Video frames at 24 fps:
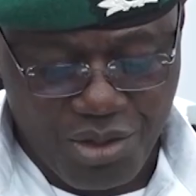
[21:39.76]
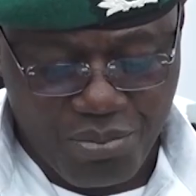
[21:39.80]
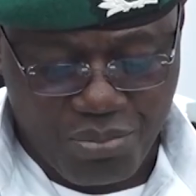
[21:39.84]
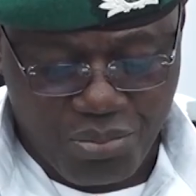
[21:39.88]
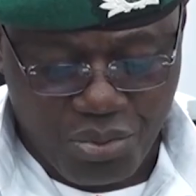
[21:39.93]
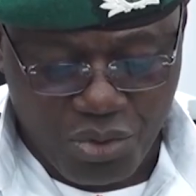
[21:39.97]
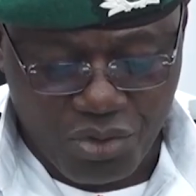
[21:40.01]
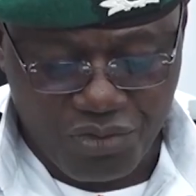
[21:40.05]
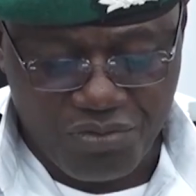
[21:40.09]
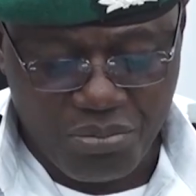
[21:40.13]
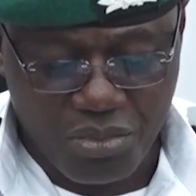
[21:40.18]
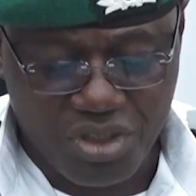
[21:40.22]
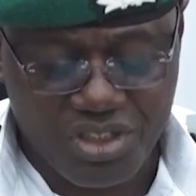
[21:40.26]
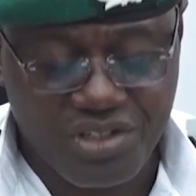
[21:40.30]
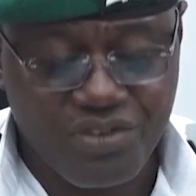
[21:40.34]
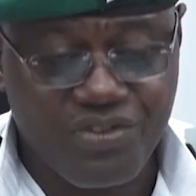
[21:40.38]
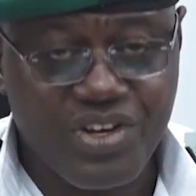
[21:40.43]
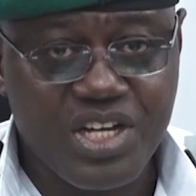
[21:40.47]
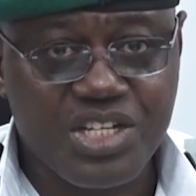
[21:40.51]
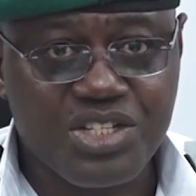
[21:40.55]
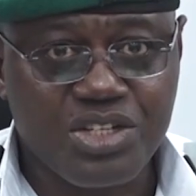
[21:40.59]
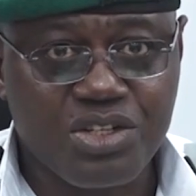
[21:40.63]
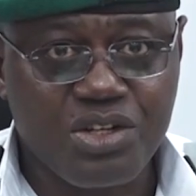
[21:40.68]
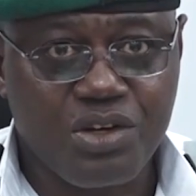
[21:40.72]
improved
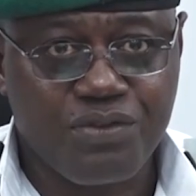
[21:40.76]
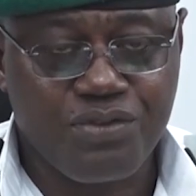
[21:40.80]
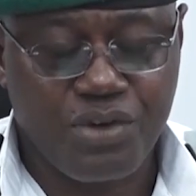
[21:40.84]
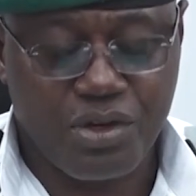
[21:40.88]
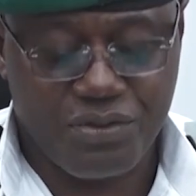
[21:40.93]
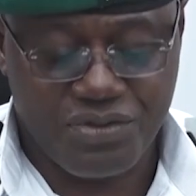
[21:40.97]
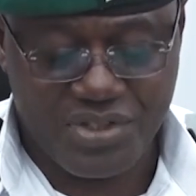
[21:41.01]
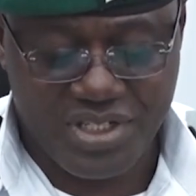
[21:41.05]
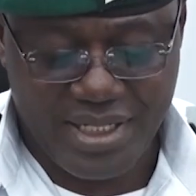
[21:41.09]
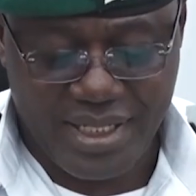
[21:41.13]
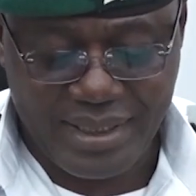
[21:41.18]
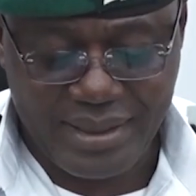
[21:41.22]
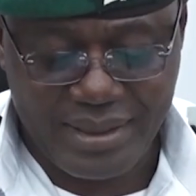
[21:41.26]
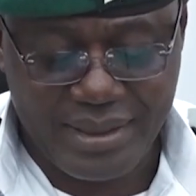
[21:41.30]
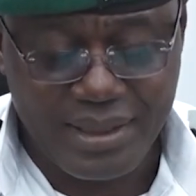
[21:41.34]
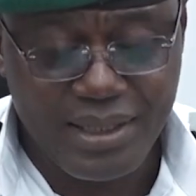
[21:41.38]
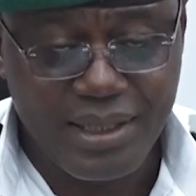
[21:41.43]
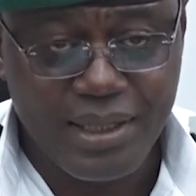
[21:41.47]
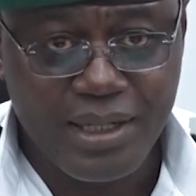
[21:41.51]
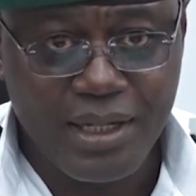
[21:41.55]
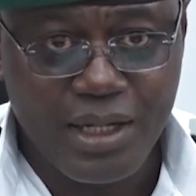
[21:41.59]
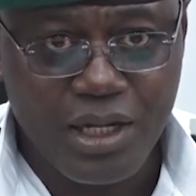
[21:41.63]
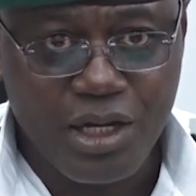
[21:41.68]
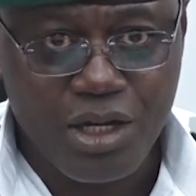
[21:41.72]
motivation of officers
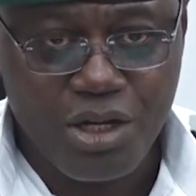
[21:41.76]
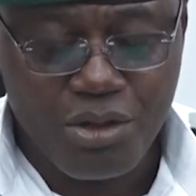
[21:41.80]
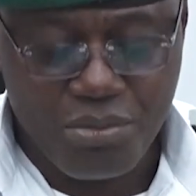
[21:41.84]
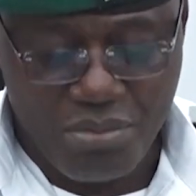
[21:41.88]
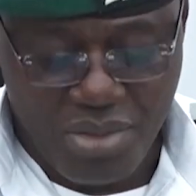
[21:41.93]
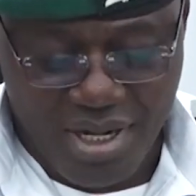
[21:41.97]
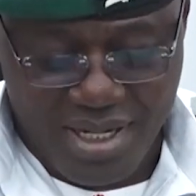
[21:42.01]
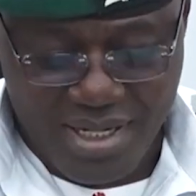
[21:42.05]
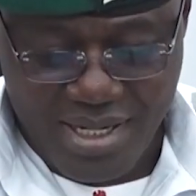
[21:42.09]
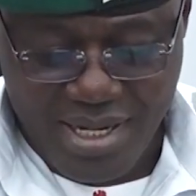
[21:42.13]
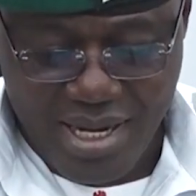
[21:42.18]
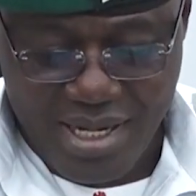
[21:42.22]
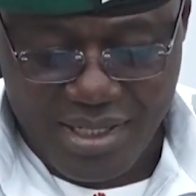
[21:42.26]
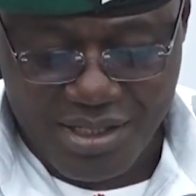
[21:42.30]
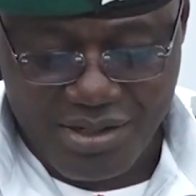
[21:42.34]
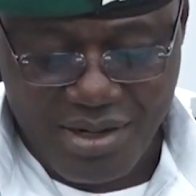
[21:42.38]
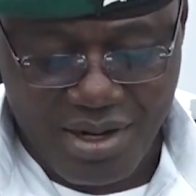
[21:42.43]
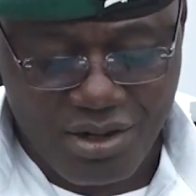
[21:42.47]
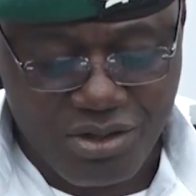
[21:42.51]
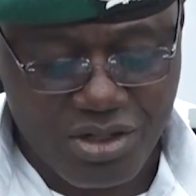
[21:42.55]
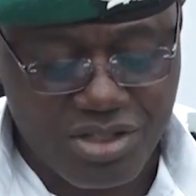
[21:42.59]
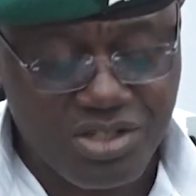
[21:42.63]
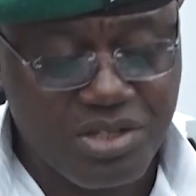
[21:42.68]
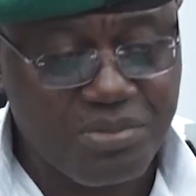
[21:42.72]
by the
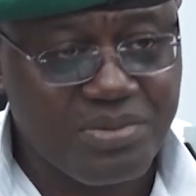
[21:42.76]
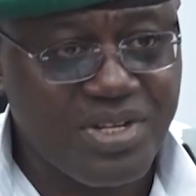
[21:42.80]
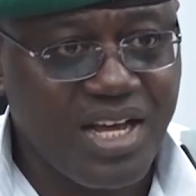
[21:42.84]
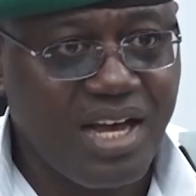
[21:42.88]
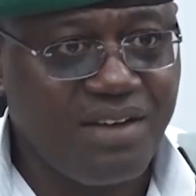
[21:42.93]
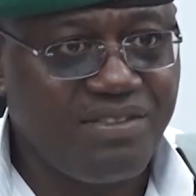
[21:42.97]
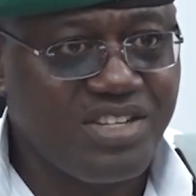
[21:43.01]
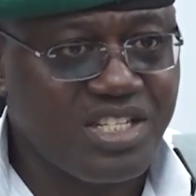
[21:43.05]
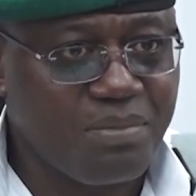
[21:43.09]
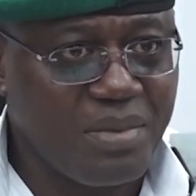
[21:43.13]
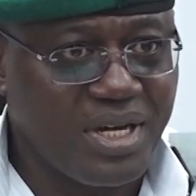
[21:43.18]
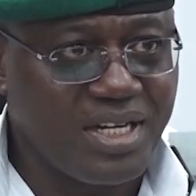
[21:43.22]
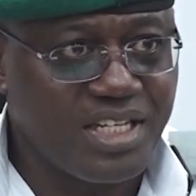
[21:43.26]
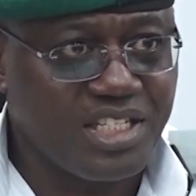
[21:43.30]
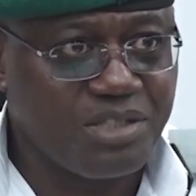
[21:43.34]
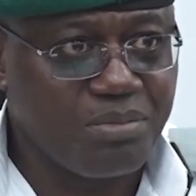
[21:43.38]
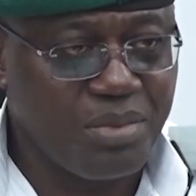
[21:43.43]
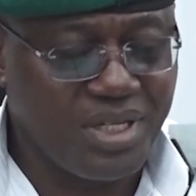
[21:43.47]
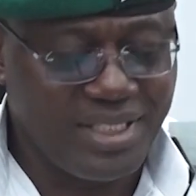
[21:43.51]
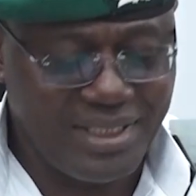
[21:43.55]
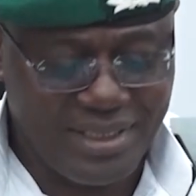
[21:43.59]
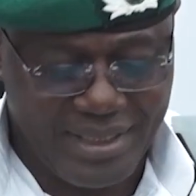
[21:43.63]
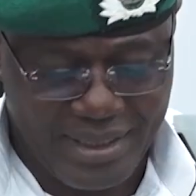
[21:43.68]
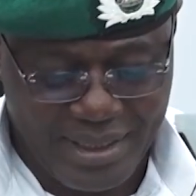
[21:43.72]
Nigerian Customs Service
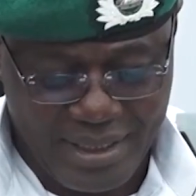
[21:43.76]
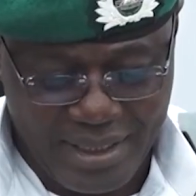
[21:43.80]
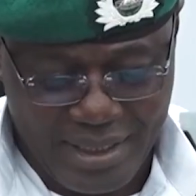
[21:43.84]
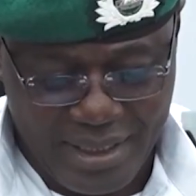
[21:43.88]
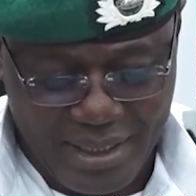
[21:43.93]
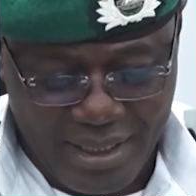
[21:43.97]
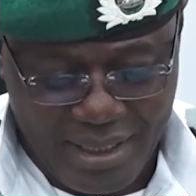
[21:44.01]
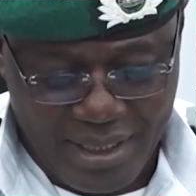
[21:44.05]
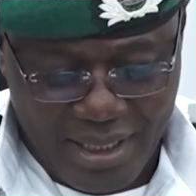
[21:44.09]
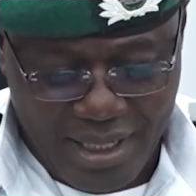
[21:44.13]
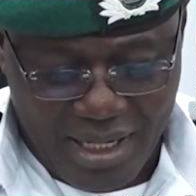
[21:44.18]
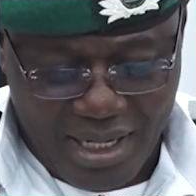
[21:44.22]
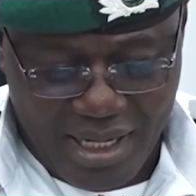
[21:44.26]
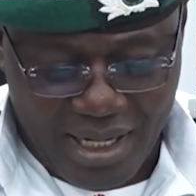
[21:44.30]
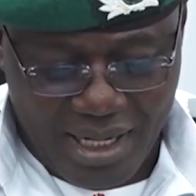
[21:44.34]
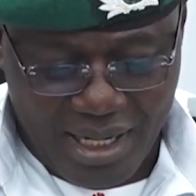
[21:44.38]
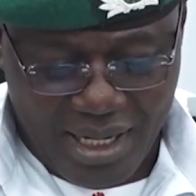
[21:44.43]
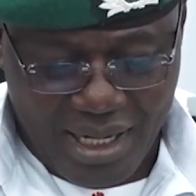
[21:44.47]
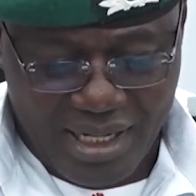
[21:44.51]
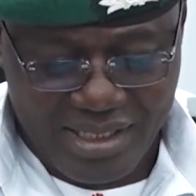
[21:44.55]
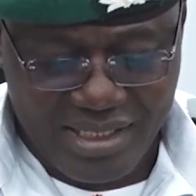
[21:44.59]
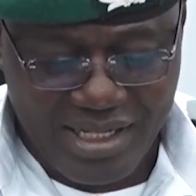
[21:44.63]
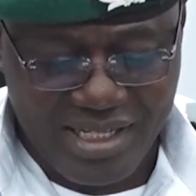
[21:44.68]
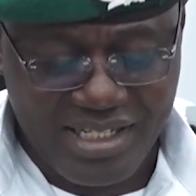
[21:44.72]
management,
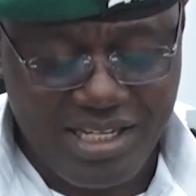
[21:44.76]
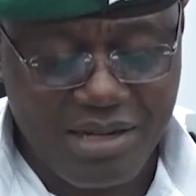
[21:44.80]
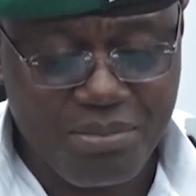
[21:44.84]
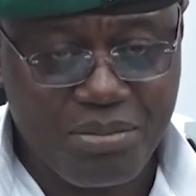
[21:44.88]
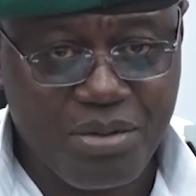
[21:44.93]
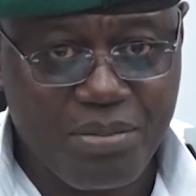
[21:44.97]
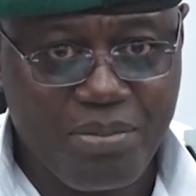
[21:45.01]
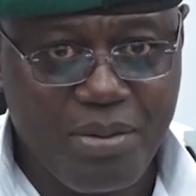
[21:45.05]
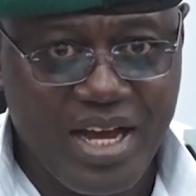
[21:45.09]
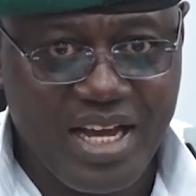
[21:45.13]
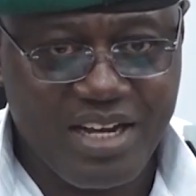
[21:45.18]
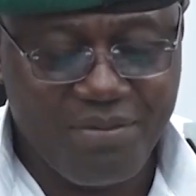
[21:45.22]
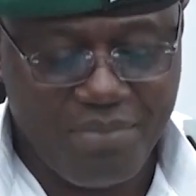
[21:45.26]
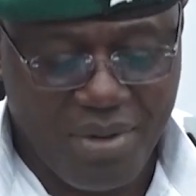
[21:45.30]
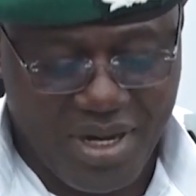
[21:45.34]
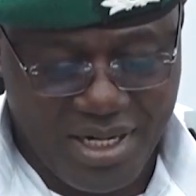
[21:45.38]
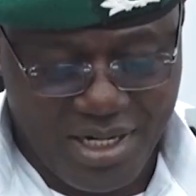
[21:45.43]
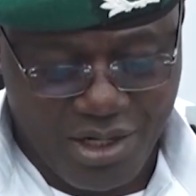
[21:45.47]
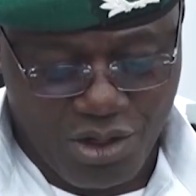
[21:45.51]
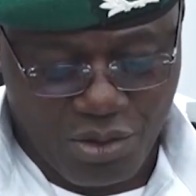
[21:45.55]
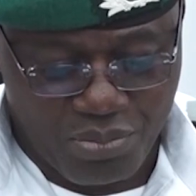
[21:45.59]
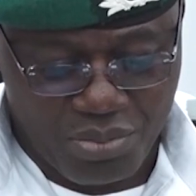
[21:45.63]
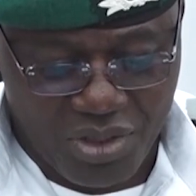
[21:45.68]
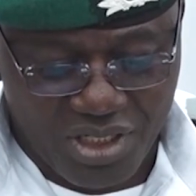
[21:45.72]
as exemplified
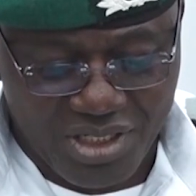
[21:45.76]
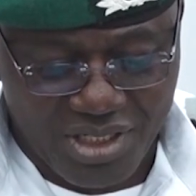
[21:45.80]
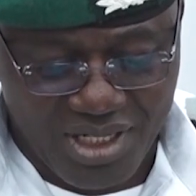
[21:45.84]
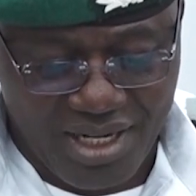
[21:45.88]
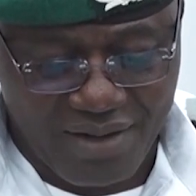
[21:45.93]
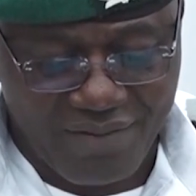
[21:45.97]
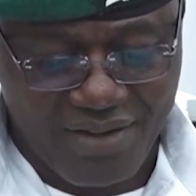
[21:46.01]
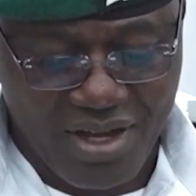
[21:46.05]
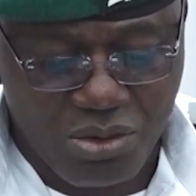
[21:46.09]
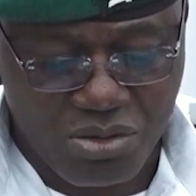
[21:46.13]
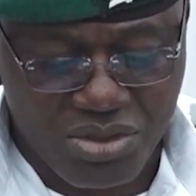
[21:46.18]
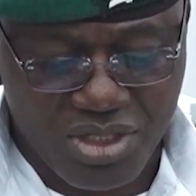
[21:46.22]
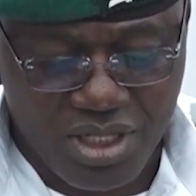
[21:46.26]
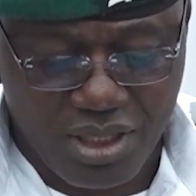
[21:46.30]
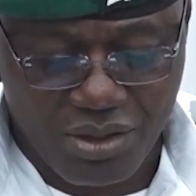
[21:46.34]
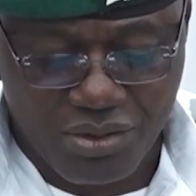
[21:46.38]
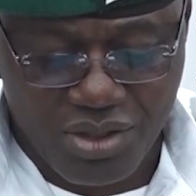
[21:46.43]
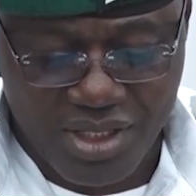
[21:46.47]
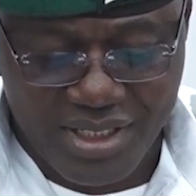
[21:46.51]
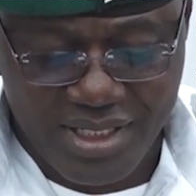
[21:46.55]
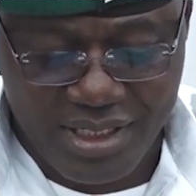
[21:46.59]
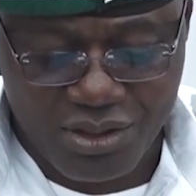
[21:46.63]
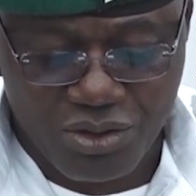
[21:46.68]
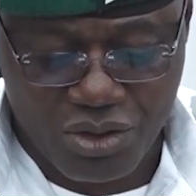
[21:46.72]
by the operational vehicles
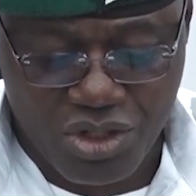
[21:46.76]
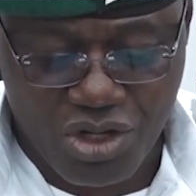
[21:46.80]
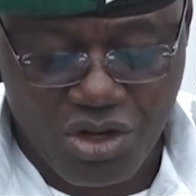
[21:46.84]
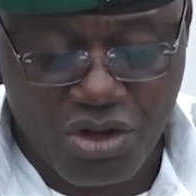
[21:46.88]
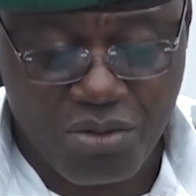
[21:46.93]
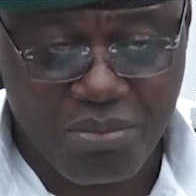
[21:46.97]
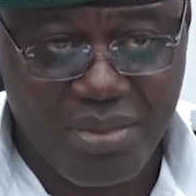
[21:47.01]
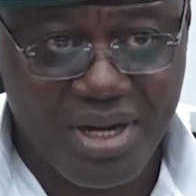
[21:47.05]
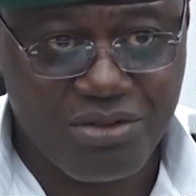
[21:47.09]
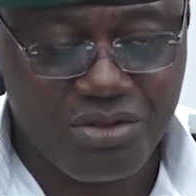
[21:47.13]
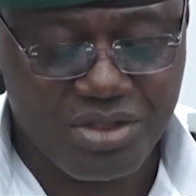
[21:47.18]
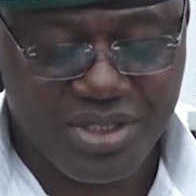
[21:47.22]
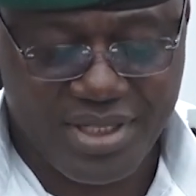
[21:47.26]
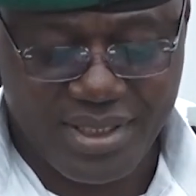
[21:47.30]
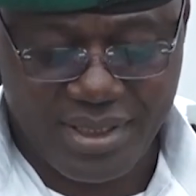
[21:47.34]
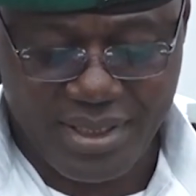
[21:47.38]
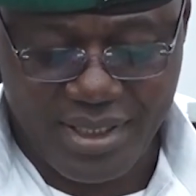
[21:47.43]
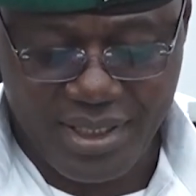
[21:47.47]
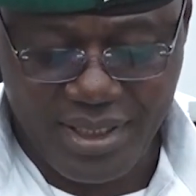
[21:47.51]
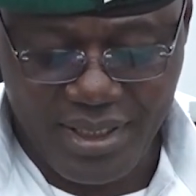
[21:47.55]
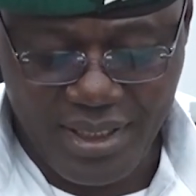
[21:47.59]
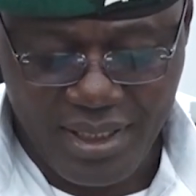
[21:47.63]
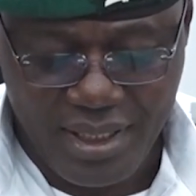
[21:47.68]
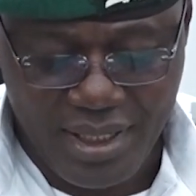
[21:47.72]
allocated to the command
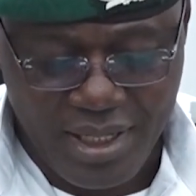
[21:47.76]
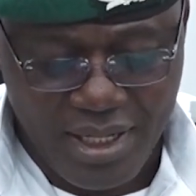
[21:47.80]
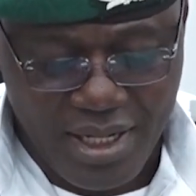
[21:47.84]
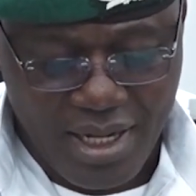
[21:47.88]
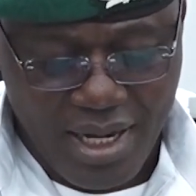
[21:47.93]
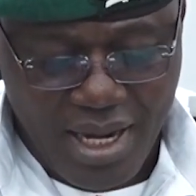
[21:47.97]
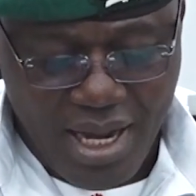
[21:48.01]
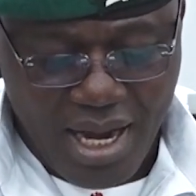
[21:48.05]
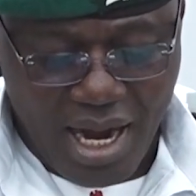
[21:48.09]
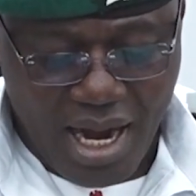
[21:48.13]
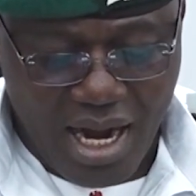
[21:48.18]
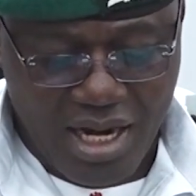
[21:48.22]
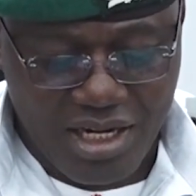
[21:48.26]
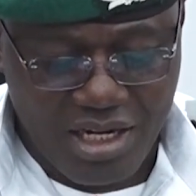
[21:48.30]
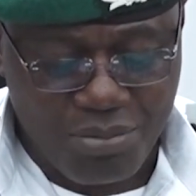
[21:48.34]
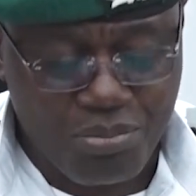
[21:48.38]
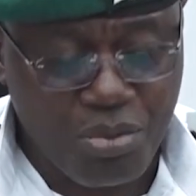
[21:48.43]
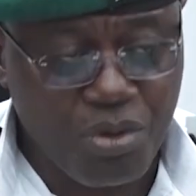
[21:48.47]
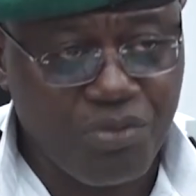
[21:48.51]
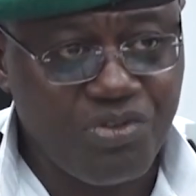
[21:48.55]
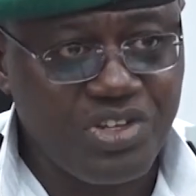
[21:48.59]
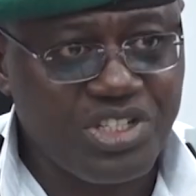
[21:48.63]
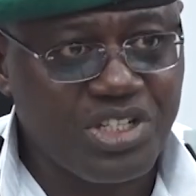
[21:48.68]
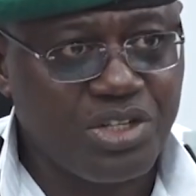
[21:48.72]
recently, and the
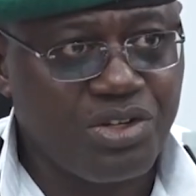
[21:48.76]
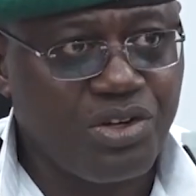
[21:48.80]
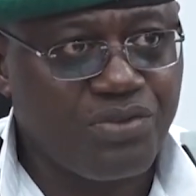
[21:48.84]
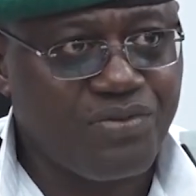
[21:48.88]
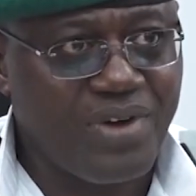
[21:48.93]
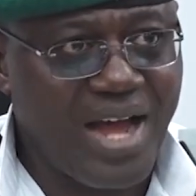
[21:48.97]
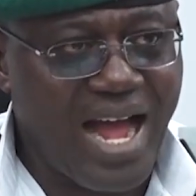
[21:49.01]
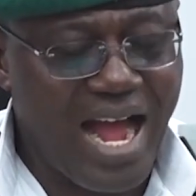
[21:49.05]
provision of